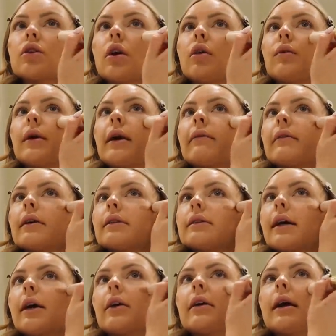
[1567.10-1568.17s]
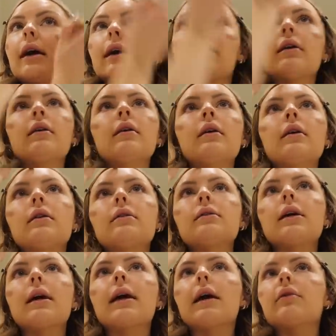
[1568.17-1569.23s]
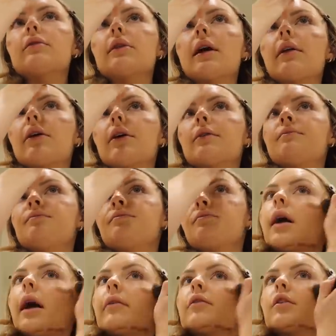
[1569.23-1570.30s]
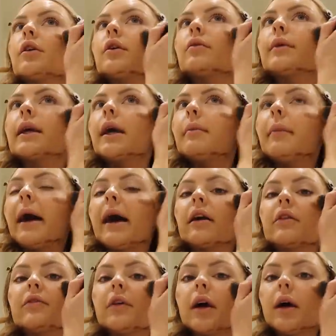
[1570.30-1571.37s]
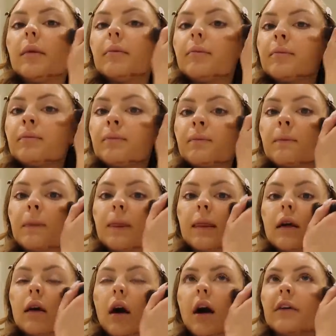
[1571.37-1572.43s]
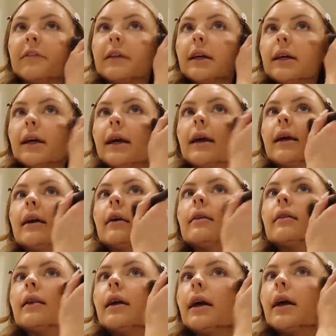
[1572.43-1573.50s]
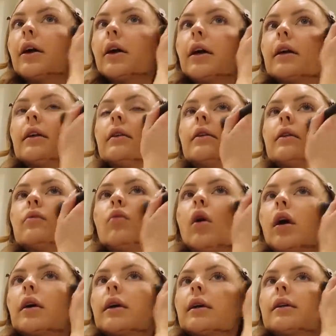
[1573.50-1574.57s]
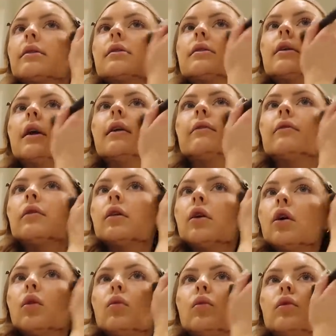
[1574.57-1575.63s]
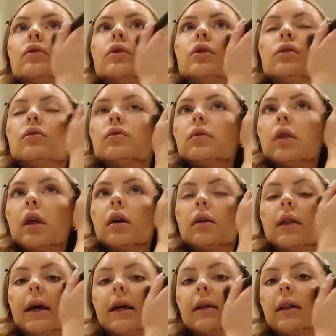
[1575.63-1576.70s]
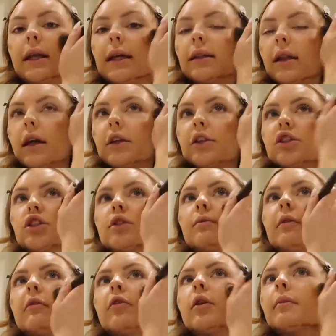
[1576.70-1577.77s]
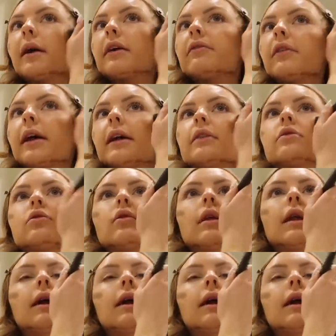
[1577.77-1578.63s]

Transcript: So we have the entire day to hang out together. After we get back from coffee and errand and walking and stuff, we'll do like a late lunch before my flight so that